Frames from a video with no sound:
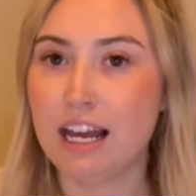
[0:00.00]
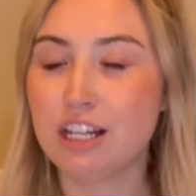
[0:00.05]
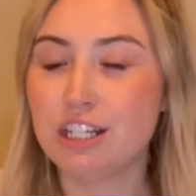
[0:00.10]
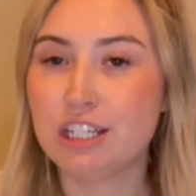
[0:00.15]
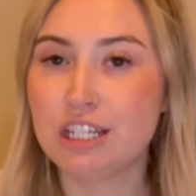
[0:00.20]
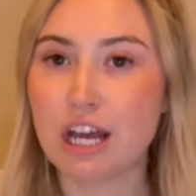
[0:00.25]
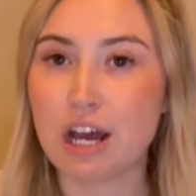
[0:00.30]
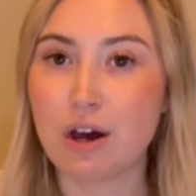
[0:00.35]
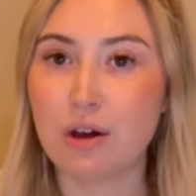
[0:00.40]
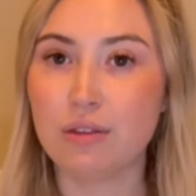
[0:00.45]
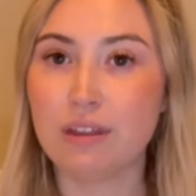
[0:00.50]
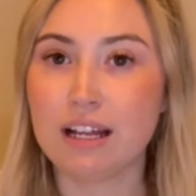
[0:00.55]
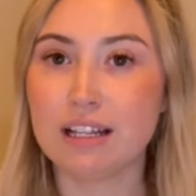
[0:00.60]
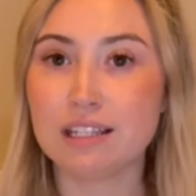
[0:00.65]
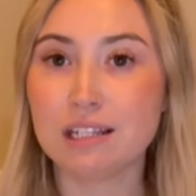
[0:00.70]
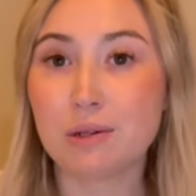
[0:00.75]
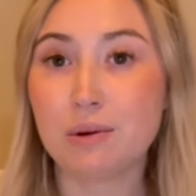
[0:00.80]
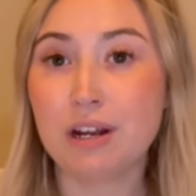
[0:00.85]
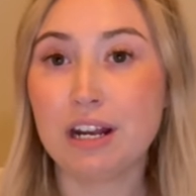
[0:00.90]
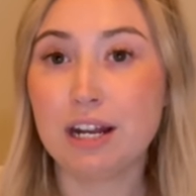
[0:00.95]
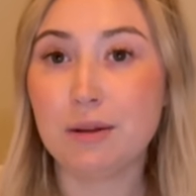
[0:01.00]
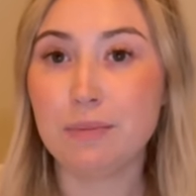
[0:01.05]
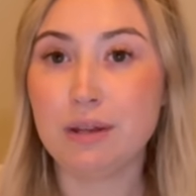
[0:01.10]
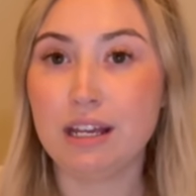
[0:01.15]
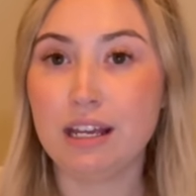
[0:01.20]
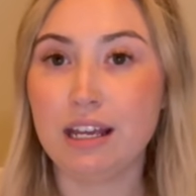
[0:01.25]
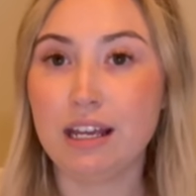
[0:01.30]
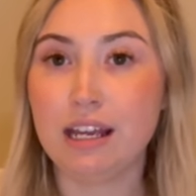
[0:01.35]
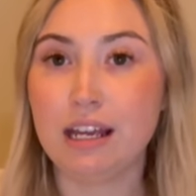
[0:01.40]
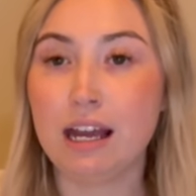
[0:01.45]
So that's going to
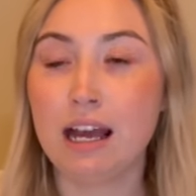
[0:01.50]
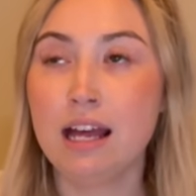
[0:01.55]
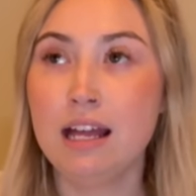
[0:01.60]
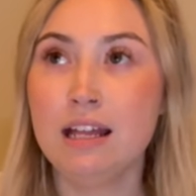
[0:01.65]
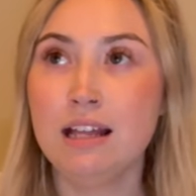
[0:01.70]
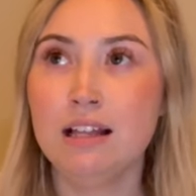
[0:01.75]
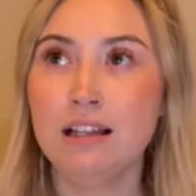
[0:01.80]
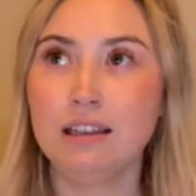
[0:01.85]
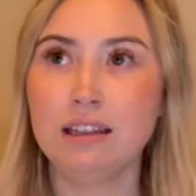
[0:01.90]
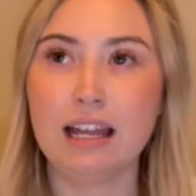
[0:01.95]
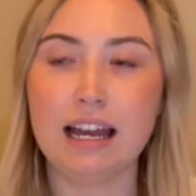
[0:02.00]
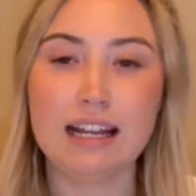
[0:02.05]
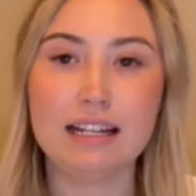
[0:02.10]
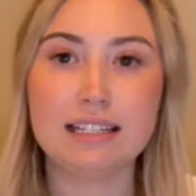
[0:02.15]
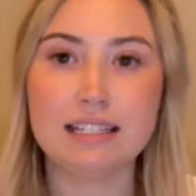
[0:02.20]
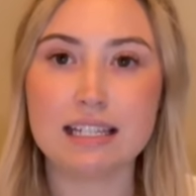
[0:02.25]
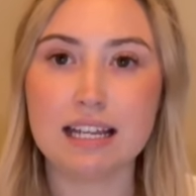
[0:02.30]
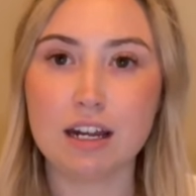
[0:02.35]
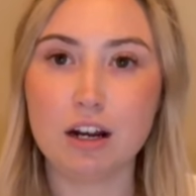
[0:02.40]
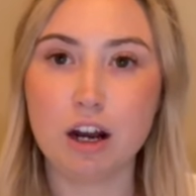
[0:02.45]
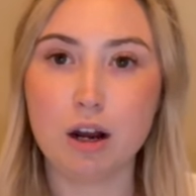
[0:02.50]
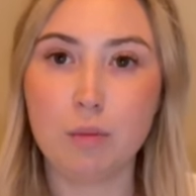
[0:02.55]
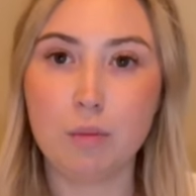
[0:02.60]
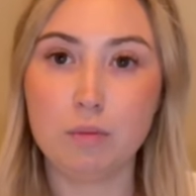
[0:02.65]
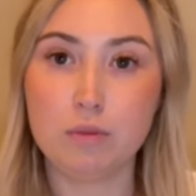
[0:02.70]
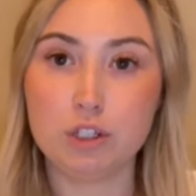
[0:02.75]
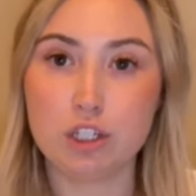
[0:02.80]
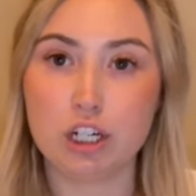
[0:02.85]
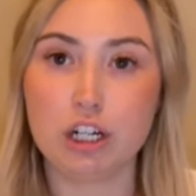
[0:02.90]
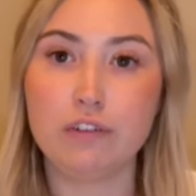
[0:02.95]
be lights that are
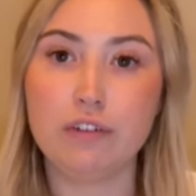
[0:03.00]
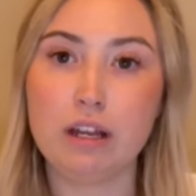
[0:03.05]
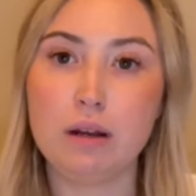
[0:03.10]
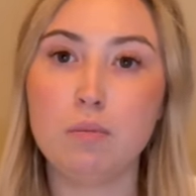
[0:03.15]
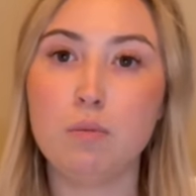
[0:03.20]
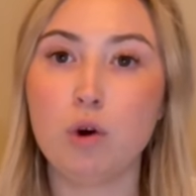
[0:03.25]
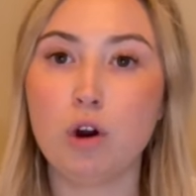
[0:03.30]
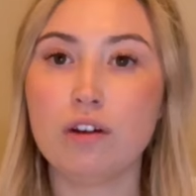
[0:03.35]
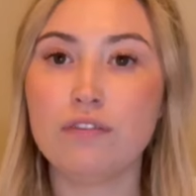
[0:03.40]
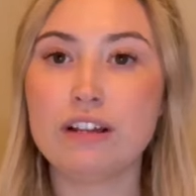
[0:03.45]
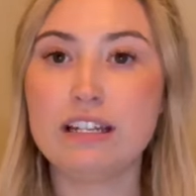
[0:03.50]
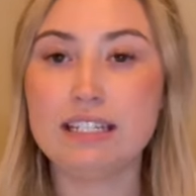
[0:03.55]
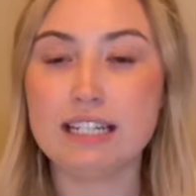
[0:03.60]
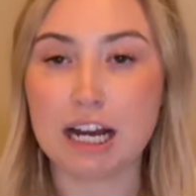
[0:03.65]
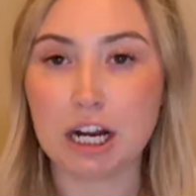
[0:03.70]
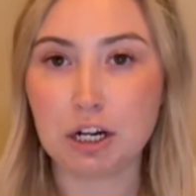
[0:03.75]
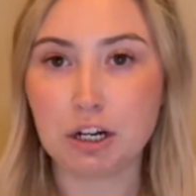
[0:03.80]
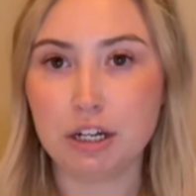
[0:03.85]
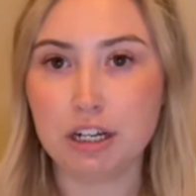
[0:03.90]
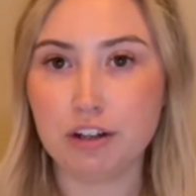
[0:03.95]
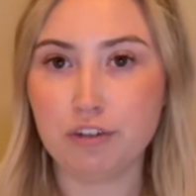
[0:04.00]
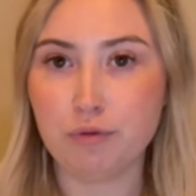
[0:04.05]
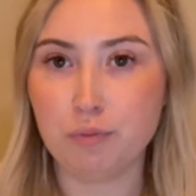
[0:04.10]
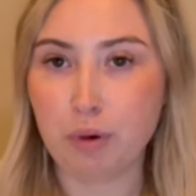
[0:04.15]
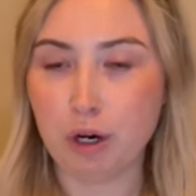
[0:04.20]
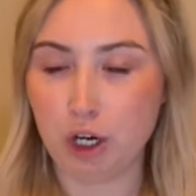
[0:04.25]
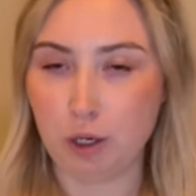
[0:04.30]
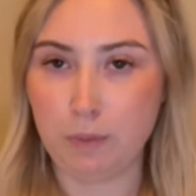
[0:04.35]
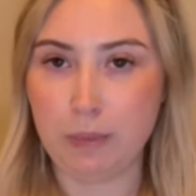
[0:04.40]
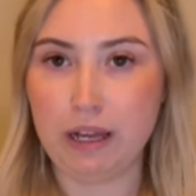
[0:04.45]
serving more of a decorative
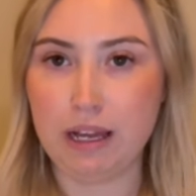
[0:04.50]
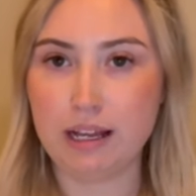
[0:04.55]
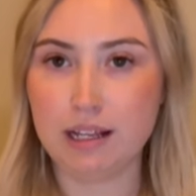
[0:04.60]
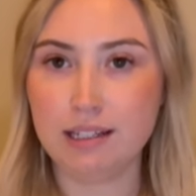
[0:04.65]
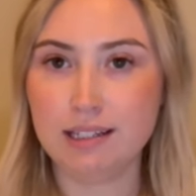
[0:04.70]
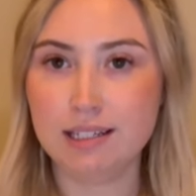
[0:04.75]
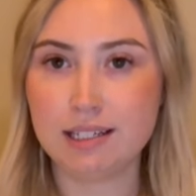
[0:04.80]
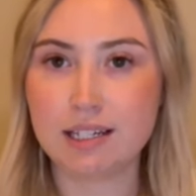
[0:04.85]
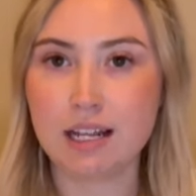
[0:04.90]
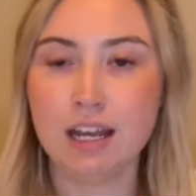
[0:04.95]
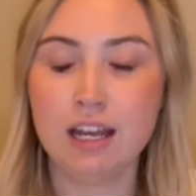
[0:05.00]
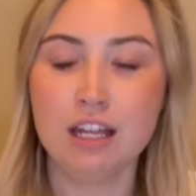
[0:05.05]
purpose.